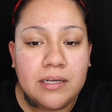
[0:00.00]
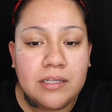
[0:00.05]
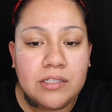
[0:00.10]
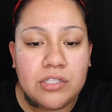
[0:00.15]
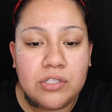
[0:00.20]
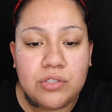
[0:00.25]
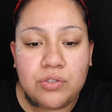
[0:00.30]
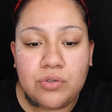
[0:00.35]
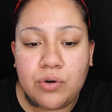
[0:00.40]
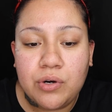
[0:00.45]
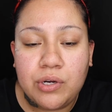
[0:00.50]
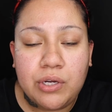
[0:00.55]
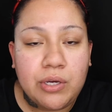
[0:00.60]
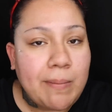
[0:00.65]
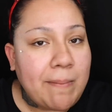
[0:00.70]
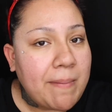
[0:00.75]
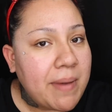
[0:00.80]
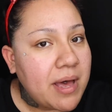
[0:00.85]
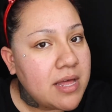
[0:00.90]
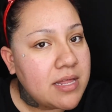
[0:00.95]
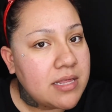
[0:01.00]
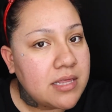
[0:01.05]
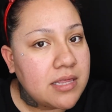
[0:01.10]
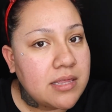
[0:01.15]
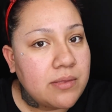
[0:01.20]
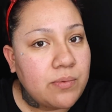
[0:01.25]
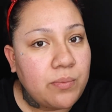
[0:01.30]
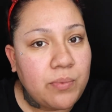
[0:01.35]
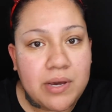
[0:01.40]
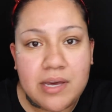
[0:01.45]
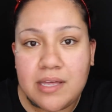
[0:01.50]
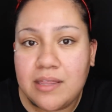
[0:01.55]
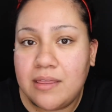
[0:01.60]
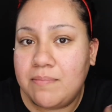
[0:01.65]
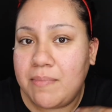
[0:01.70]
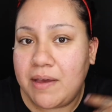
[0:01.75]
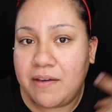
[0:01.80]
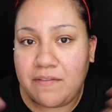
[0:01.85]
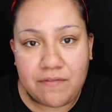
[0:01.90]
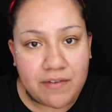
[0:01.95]
tutorial month with
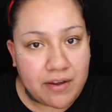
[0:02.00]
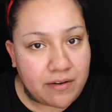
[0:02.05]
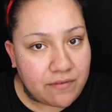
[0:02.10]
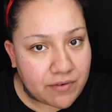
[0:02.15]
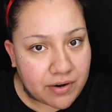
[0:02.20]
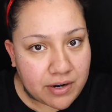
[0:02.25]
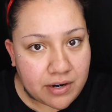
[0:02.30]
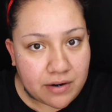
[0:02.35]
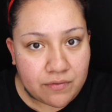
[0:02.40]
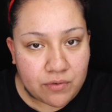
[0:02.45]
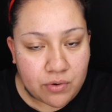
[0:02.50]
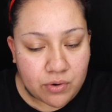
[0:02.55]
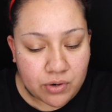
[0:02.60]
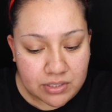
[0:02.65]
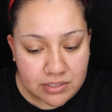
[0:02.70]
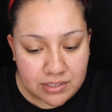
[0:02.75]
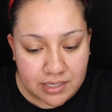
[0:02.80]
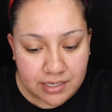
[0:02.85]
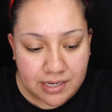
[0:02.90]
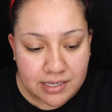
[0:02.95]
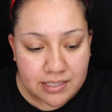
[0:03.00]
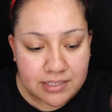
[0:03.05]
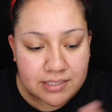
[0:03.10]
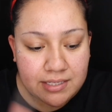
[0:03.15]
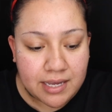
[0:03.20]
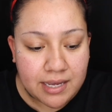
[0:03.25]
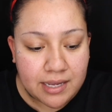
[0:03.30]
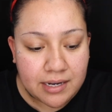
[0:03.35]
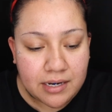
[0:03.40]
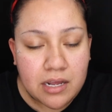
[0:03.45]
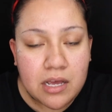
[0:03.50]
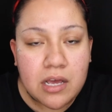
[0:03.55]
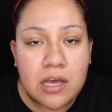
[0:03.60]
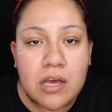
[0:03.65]
my favorite, of course, like I said,